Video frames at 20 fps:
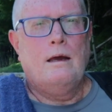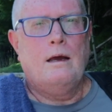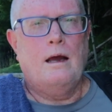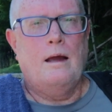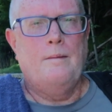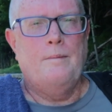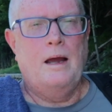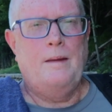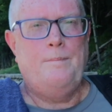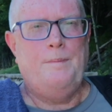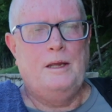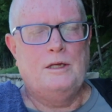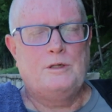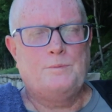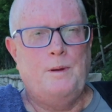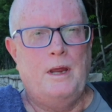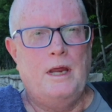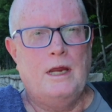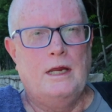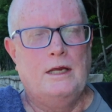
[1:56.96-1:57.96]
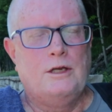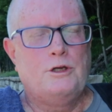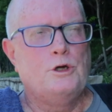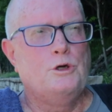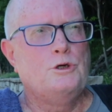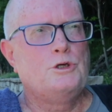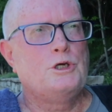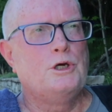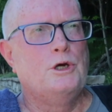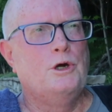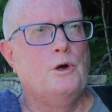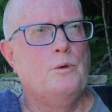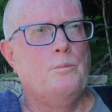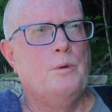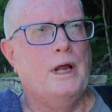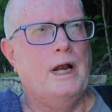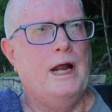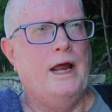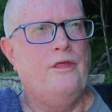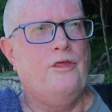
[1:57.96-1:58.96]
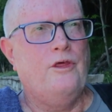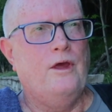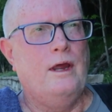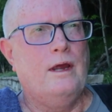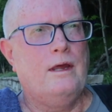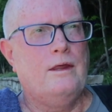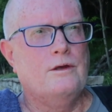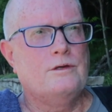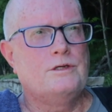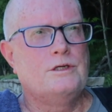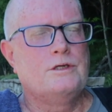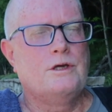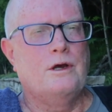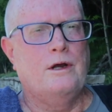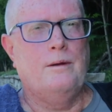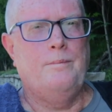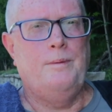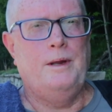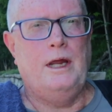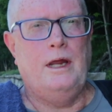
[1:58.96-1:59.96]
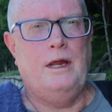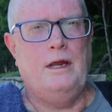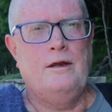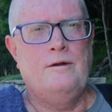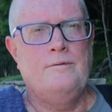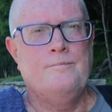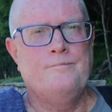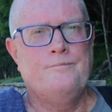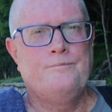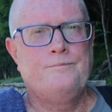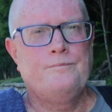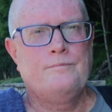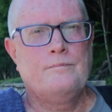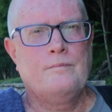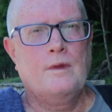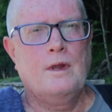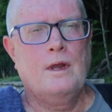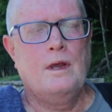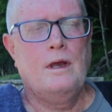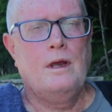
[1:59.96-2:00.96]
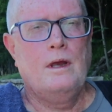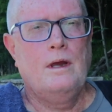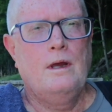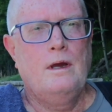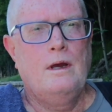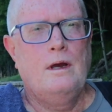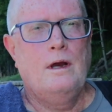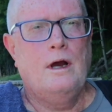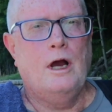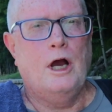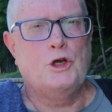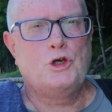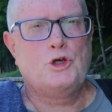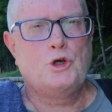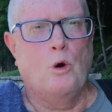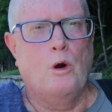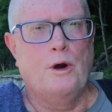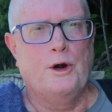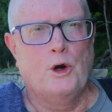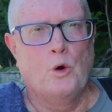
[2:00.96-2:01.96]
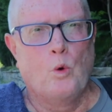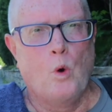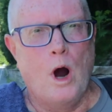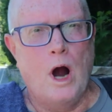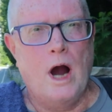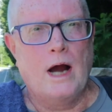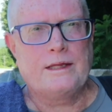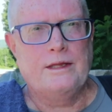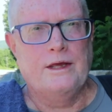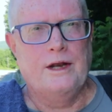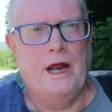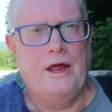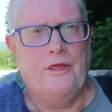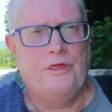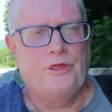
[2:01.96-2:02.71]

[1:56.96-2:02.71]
I might be speaking too soon, but I think this is going to be a shorter walk than I